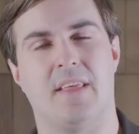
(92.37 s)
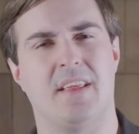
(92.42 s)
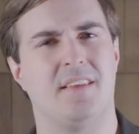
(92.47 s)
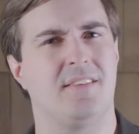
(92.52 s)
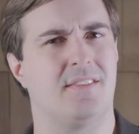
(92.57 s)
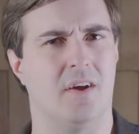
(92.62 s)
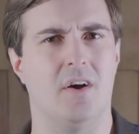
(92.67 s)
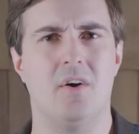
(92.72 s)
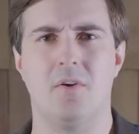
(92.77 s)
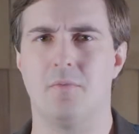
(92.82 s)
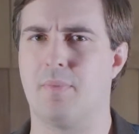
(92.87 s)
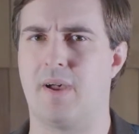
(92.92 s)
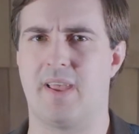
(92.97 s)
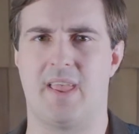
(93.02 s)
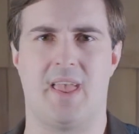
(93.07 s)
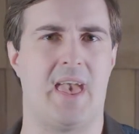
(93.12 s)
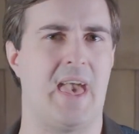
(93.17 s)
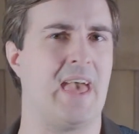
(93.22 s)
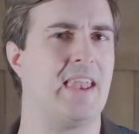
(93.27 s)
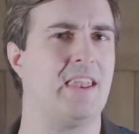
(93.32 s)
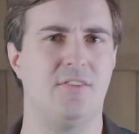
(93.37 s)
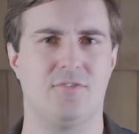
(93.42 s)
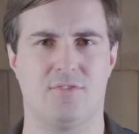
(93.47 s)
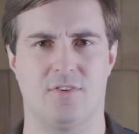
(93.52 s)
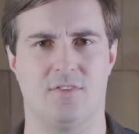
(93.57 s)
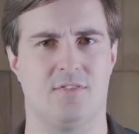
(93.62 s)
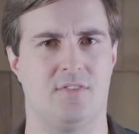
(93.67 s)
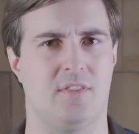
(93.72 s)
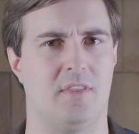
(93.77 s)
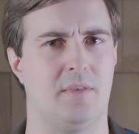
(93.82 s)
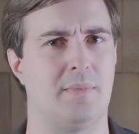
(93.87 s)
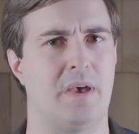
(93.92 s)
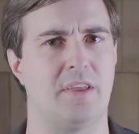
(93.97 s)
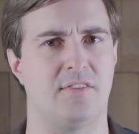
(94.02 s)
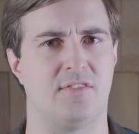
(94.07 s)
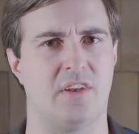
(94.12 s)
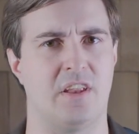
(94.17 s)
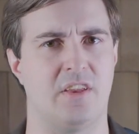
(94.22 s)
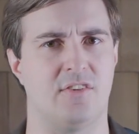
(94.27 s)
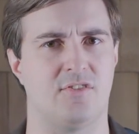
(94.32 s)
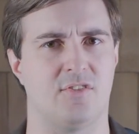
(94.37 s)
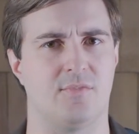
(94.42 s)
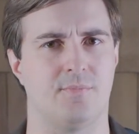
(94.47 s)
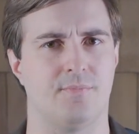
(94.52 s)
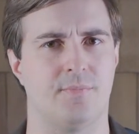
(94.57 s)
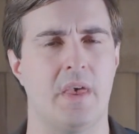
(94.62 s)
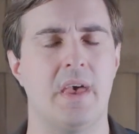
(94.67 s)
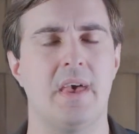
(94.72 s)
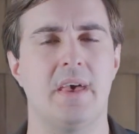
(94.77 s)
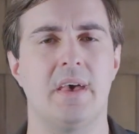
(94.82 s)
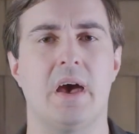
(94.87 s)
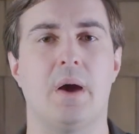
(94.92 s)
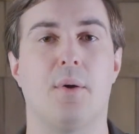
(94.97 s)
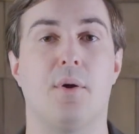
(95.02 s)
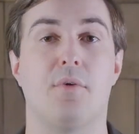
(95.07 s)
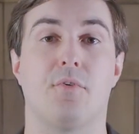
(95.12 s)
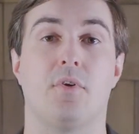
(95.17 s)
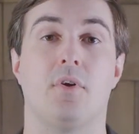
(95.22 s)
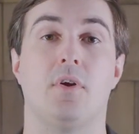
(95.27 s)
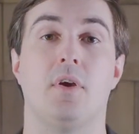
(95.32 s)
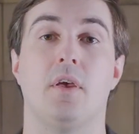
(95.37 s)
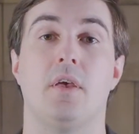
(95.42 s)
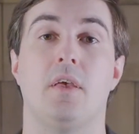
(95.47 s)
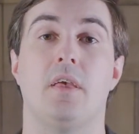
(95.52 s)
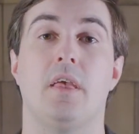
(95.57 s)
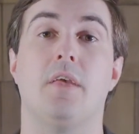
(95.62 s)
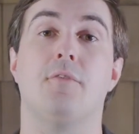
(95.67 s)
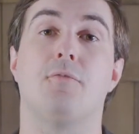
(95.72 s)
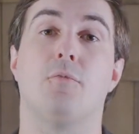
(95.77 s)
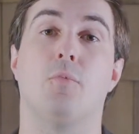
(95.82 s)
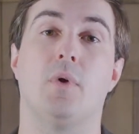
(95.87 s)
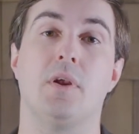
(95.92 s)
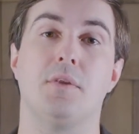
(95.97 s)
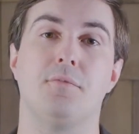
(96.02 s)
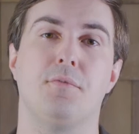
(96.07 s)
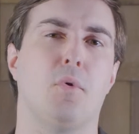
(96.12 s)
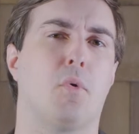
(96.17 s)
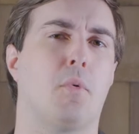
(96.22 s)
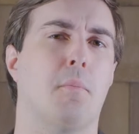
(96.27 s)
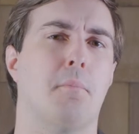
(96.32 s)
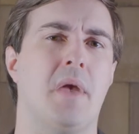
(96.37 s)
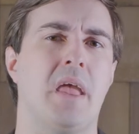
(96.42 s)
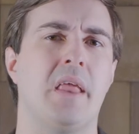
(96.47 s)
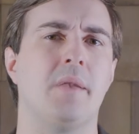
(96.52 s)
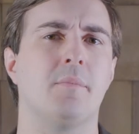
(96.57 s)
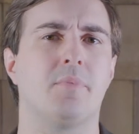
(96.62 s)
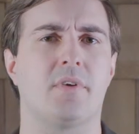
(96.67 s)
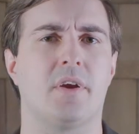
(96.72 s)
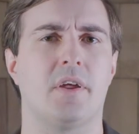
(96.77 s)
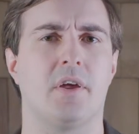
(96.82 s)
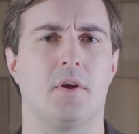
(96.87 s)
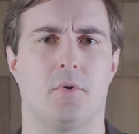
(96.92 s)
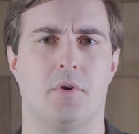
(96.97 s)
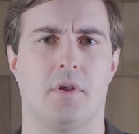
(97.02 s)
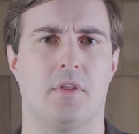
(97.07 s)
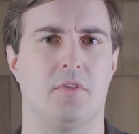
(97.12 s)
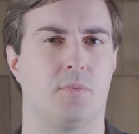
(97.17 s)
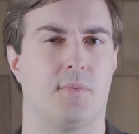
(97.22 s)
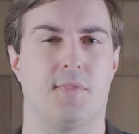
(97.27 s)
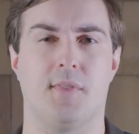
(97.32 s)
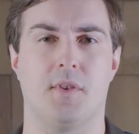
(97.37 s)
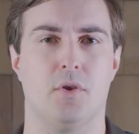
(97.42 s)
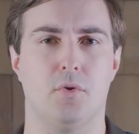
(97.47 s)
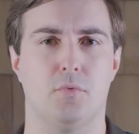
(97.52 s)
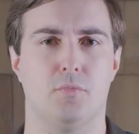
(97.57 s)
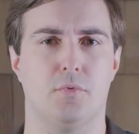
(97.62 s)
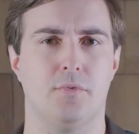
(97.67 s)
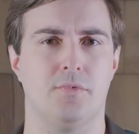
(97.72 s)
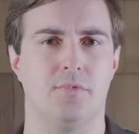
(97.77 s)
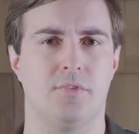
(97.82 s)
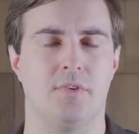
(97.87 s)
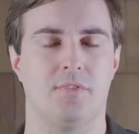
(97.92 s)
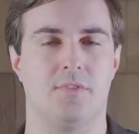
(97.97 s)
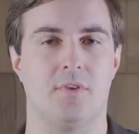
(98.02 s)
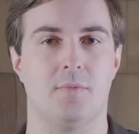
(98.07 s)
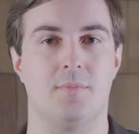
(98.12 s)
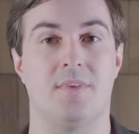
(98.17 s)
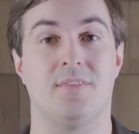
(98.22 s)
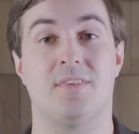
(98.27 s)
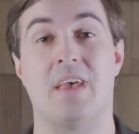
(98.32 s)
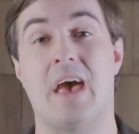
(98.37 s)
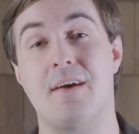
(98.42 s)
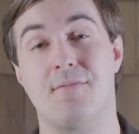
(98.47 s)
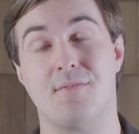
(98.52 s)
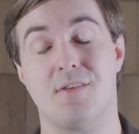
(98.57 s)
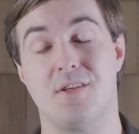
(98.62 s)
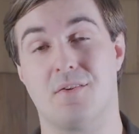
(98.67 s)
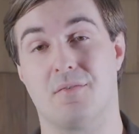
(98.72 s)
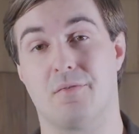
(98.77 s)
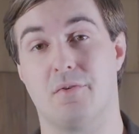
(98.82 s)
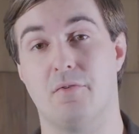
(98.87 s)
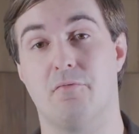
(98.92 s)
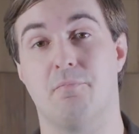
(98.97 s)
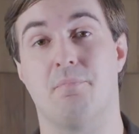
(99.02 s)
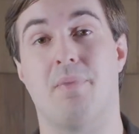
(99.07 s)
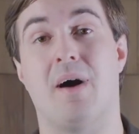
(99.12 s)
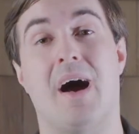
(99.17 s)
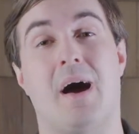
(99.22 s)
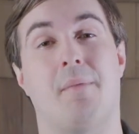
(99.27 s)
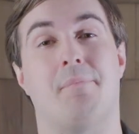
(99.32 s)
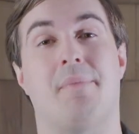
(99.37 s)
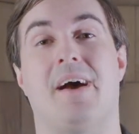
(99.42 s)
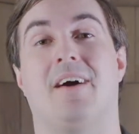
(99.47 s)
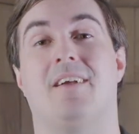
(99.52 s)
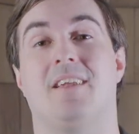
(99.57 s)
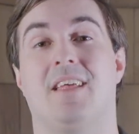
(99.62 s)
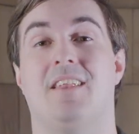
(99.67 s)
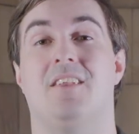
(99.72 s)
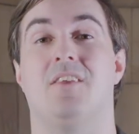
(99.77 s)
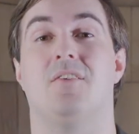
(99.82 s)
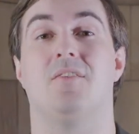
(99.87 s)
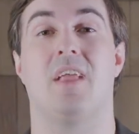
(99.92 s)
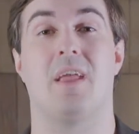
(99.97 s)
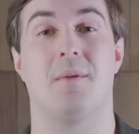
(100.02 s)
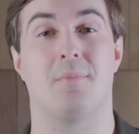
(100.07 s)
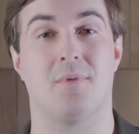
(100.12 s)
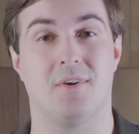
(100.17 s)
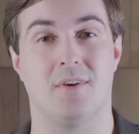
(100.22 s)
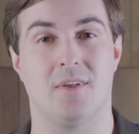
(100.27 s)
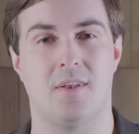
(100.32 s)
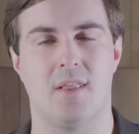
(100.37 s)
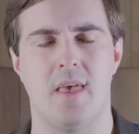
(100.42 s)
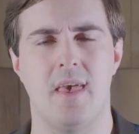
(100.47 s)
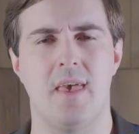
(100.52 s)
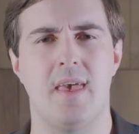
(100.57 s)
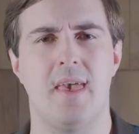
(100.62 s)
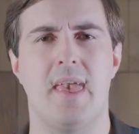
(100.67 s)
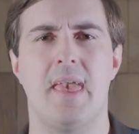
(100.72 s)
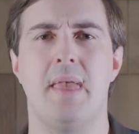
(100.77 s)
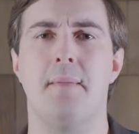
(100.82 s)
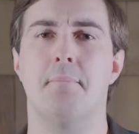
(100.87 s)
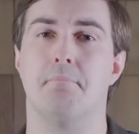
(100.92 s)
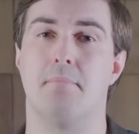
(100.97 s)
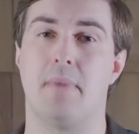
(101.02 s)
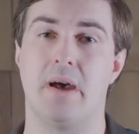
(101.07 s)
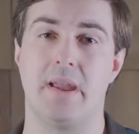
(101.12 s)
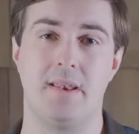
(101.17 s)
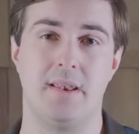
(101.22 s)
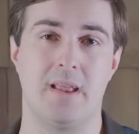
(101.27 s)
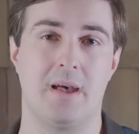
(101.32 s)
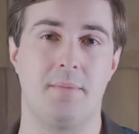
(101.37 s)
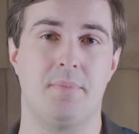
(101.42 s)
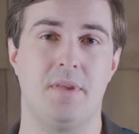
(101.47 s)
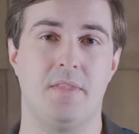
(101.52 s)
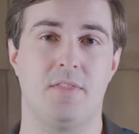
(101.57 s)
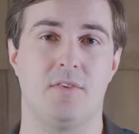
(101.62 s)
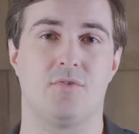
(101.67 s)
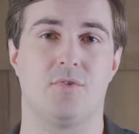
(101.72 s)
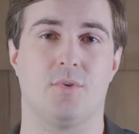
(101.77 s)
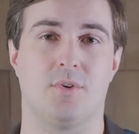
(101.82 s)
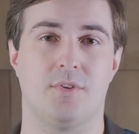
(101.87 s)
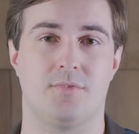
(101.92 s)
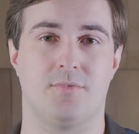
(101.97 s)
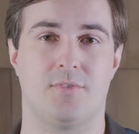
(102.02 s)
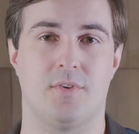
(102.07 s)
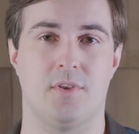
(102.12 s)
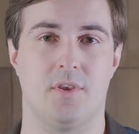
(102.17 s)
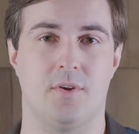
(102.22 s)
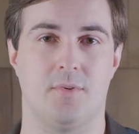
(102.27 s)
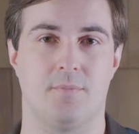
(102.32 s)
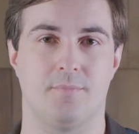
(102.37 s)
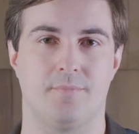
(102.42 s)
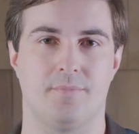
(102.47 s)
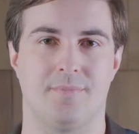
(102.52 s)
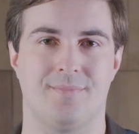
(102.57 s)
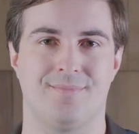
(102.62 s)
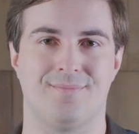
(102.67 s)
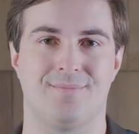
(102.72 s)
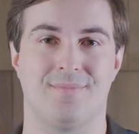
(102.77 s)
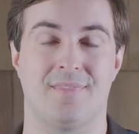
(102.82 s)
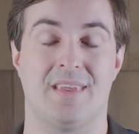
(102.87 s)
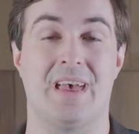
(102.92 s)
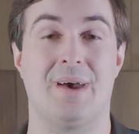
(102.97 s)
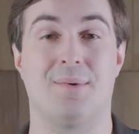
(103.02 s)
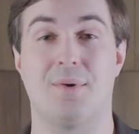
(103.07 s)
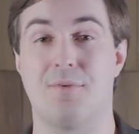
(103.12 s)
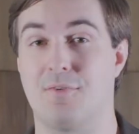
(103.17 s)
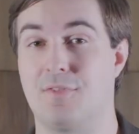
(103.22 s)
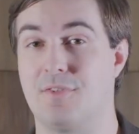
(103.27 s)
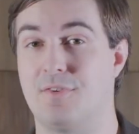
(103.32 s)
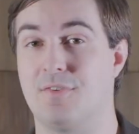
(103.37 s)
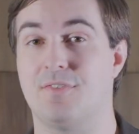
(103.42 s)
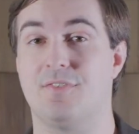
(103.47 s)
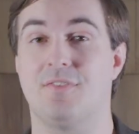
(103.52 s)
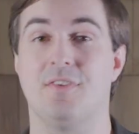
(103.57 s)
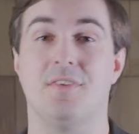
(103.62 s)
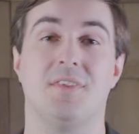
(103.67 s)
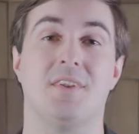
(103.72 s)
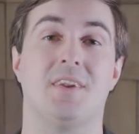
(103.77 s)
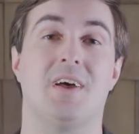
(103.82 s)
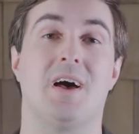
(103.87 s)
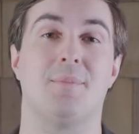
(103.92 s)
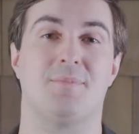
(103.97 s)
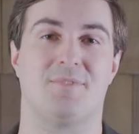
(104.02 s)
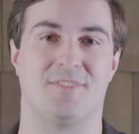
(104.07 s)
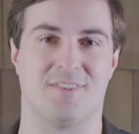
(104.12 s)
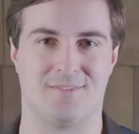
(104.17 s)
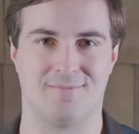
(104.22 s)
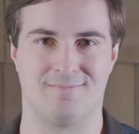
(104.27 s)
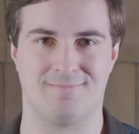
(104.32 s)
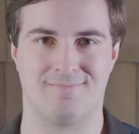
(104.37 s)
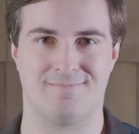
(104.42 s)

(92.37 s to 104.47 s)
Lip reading: They don't by any stretch of the imagination. However, if one of your main priorities with a new roof system is having your roof pop out in your neighborhood, it might not be the choice for you. However, there's still an option.